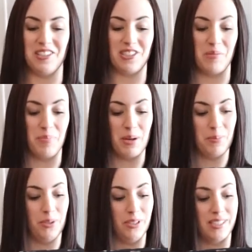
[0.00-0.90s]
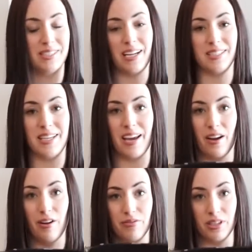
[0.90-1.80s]
uh, some people decide to take
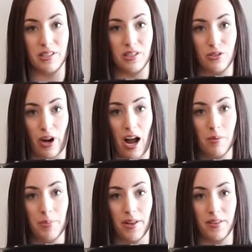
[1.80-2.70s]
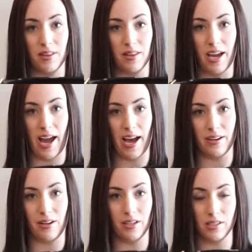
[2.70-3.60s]
off this strap and then they add
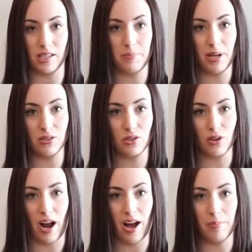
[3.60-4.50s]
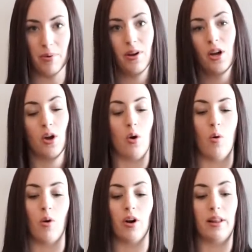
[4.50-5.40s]
on a seatbelt strap
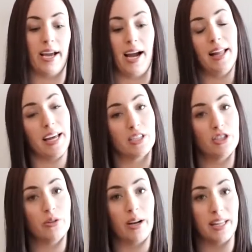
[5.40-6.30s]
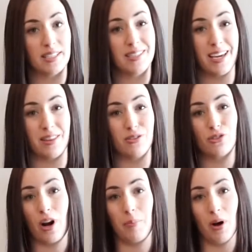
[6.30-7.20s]
or like I like to do, I like to take this
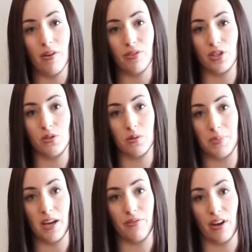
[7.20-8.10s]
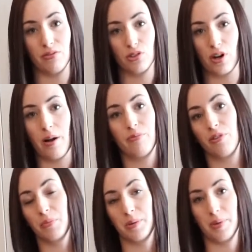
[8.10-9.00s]
strap off and use a BFF strap
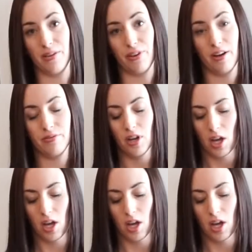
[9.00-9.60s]
from my BFF.